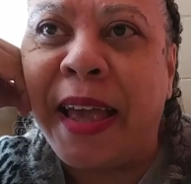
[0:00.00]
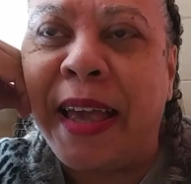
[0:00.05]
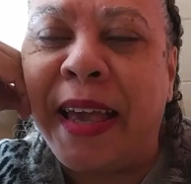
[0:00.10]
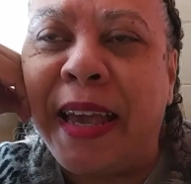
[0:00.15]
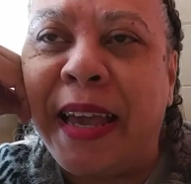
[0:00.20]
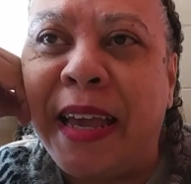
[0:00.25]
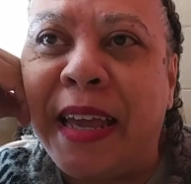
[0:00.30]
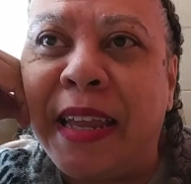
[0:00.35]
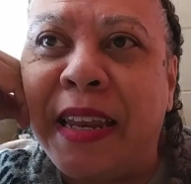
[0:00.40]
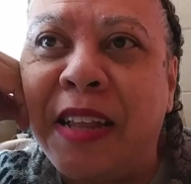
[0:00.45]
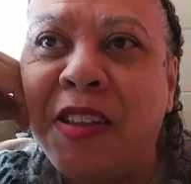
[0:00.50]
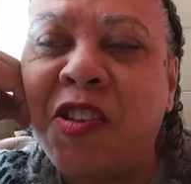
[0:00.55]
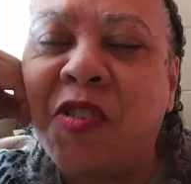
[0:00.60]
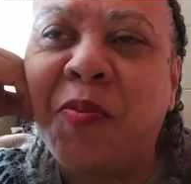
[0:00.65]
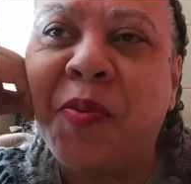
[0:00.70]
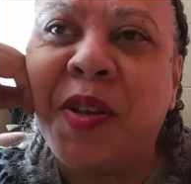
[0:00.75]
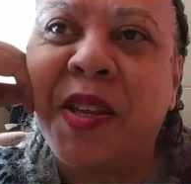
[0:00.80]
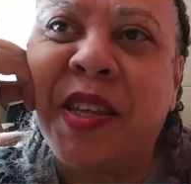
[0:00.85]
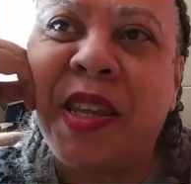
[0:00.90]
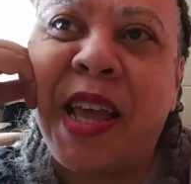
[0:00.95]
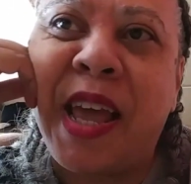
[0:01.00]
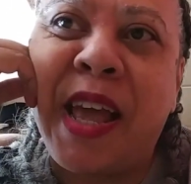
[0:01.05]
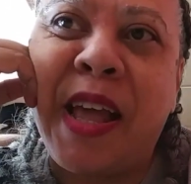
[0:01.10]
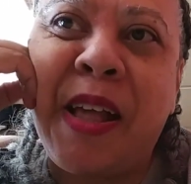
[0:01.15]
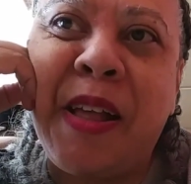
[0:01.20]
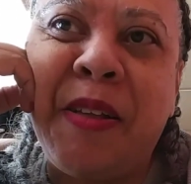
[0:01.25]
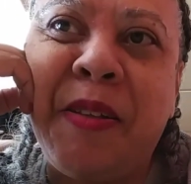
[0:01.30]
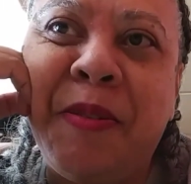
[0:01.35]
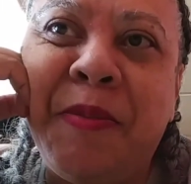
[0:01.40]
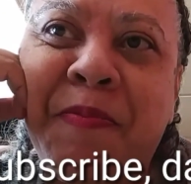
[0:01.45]
And I just want to
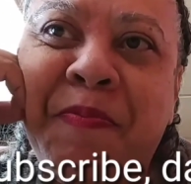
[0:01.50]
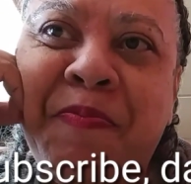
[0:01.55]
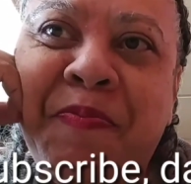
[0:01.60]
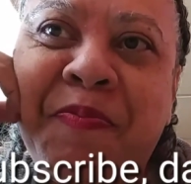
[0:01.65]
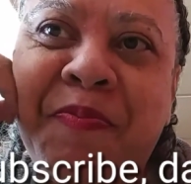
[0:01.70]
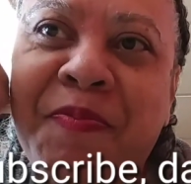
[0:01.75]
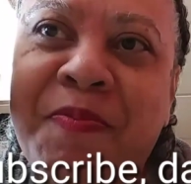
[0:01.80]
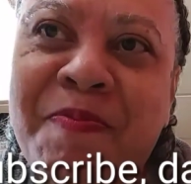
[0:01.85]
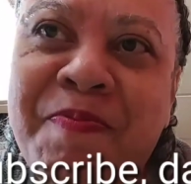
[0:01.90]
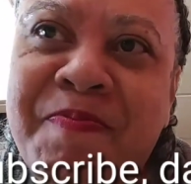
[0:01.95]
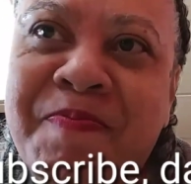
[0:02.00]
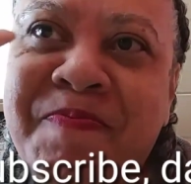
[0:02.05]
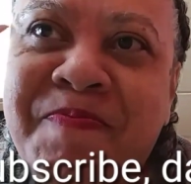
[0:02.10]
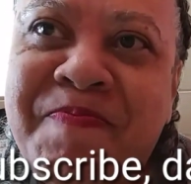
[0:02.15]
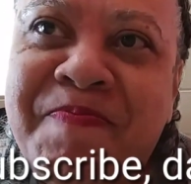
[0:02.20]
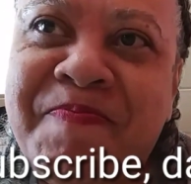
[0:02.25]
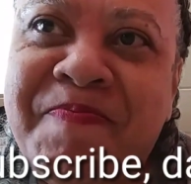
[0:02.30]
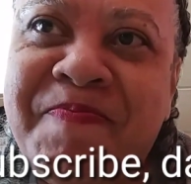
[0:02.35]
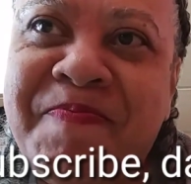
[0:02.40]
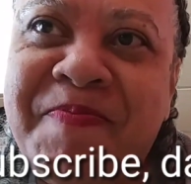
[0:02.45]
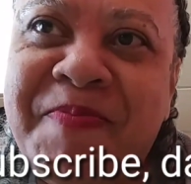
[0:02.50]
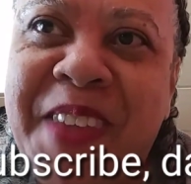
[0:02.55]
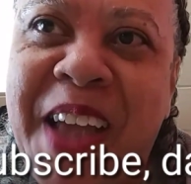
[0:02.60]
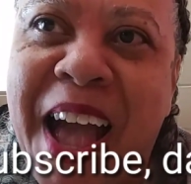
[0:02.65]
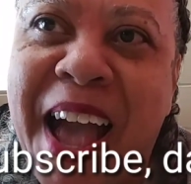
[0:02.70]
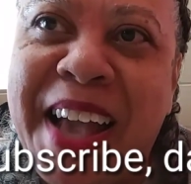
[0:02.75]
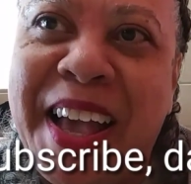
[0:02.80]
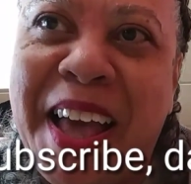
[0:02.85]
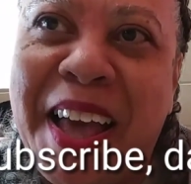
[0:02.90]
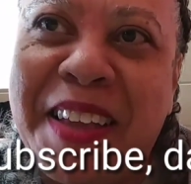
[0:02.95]
say,
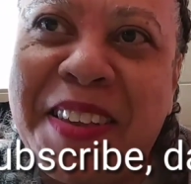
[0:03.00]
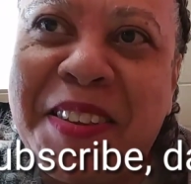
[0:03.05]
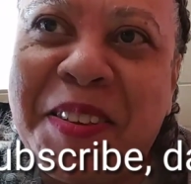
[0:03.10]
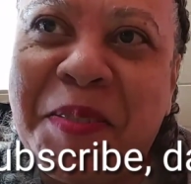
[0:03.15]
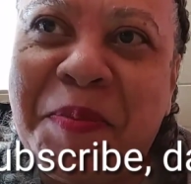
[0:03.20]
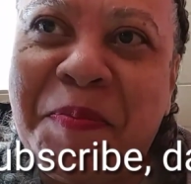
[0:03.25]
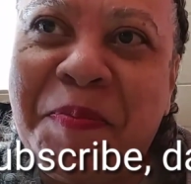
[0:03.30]
hi guys.